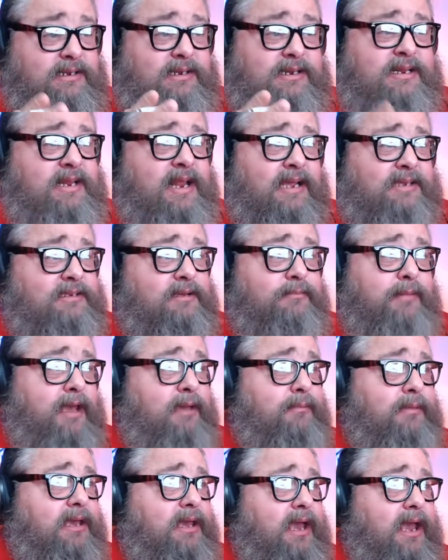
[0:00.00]
doesn't
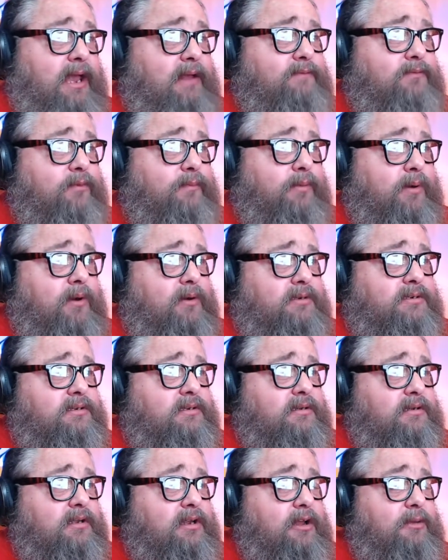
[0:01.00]
make me a hateful
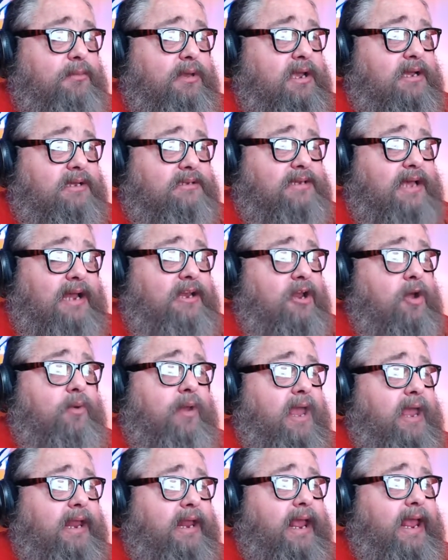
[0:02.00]
person, because I don't
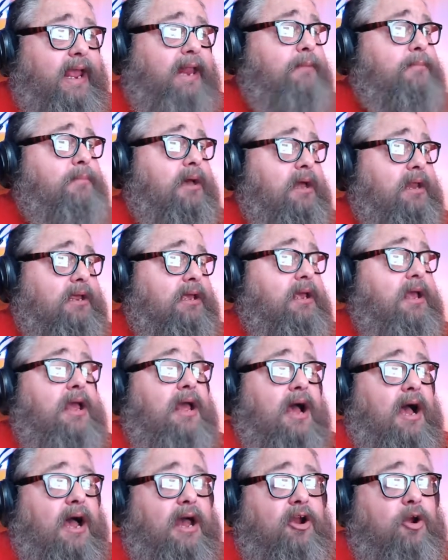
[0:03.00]
hate anybody.
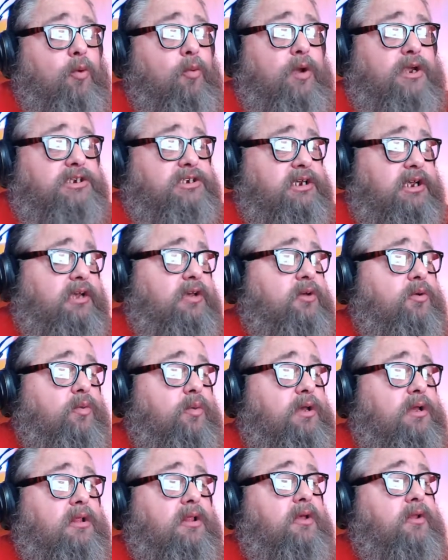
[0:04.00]
I don't wish ill
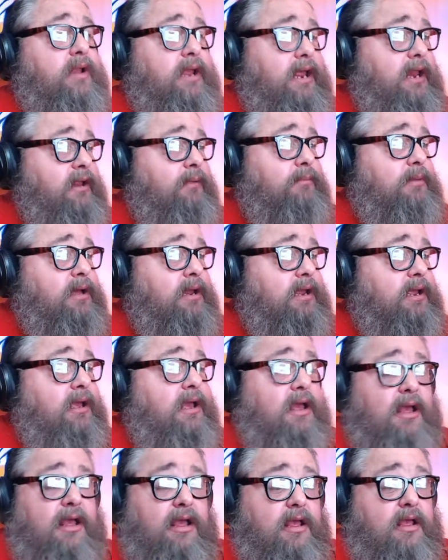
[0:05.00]
will on anybody.
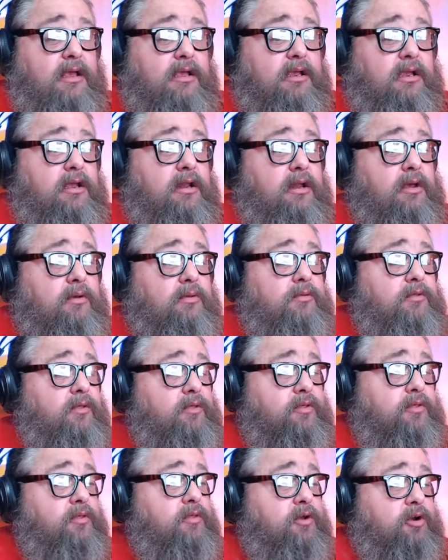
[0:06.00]

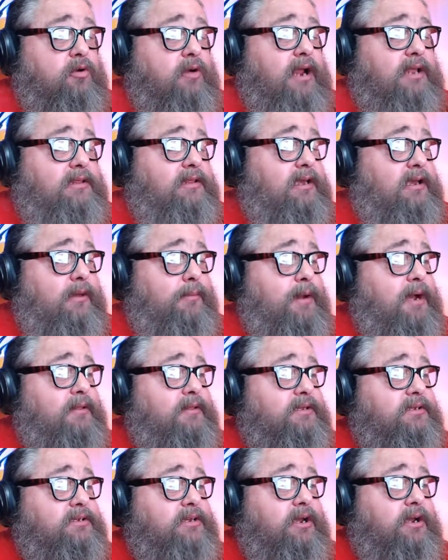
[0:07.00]
The great thing about
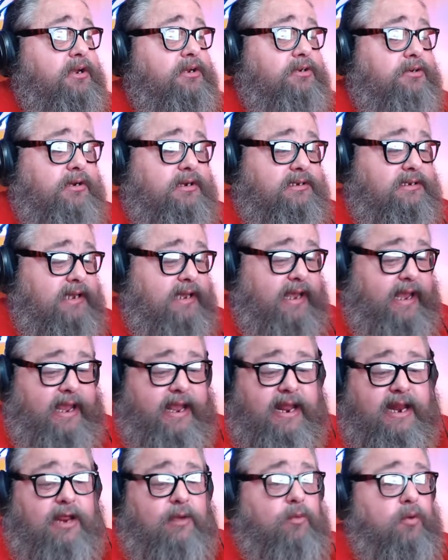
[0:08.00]
this country is that
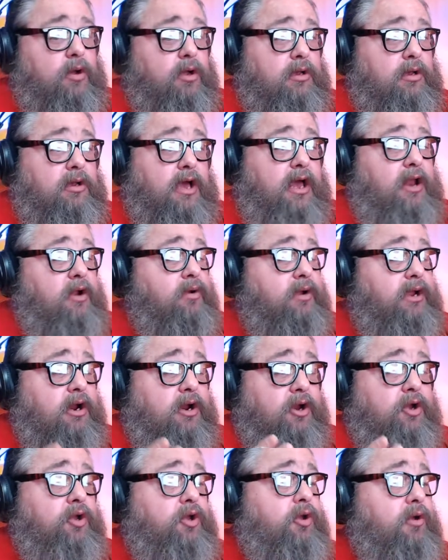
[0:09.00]
anyone, I don't care
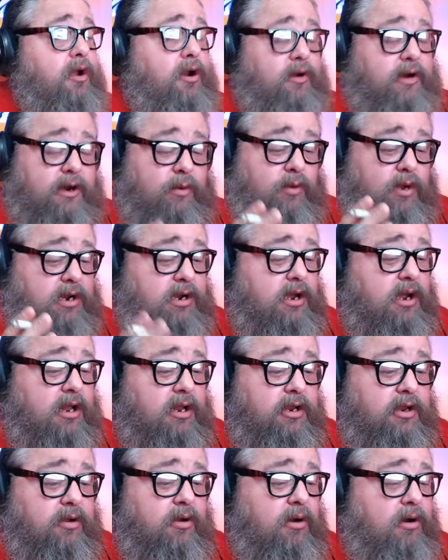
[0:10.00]
who you are, I don't care what
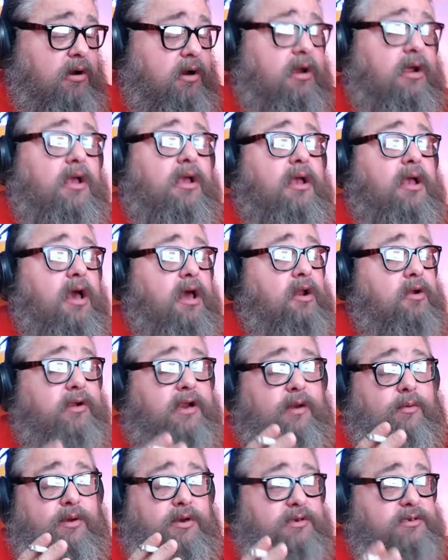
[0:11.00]
color you are, I don't
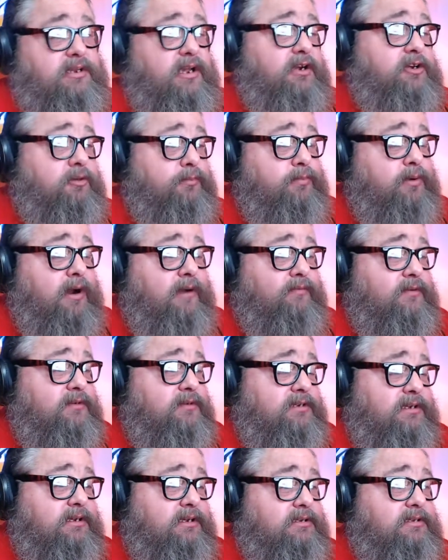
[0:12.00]
care what your sexual
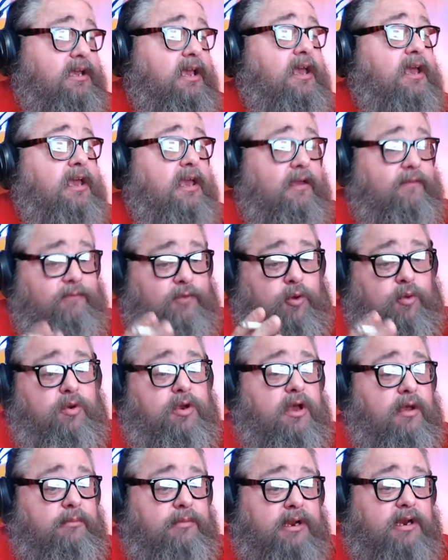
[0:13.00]
preference is, if you
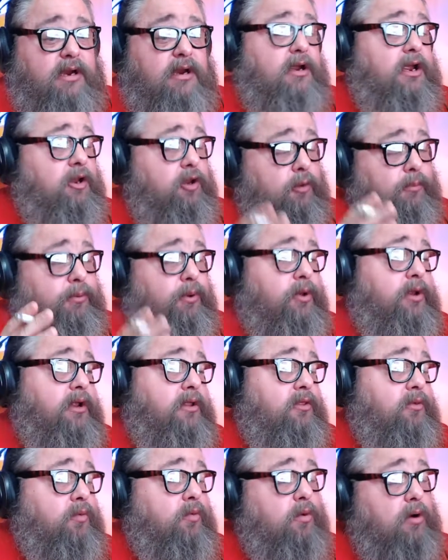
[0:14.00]
come here and you put
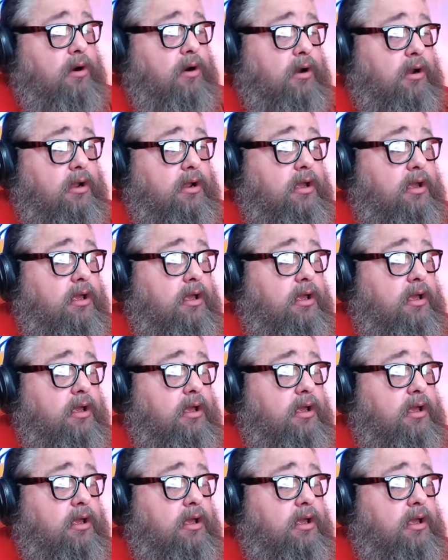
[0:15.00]
in the work